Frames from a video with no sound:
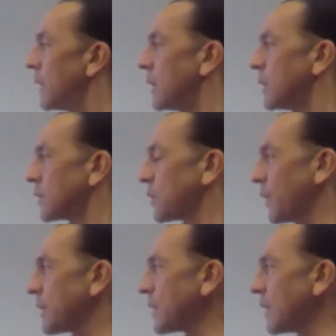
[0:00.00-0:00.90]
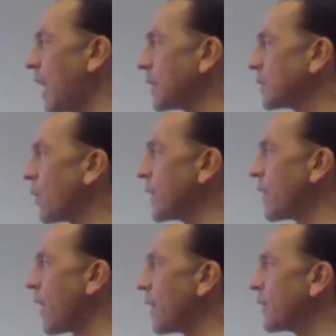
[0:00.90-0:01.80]
So there's a lot going
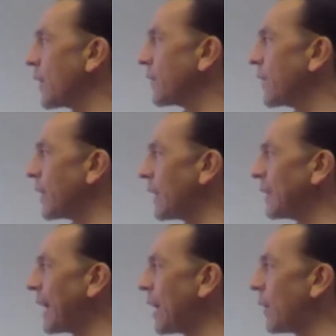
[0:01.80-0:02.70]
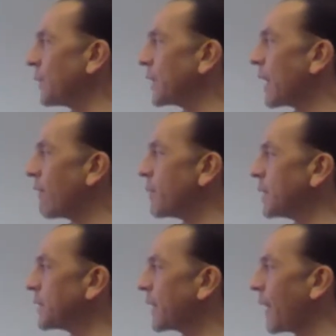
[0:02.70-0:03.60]
on there that allowed the
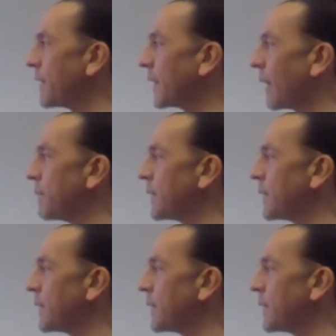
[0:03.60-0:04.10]
government to kind of come in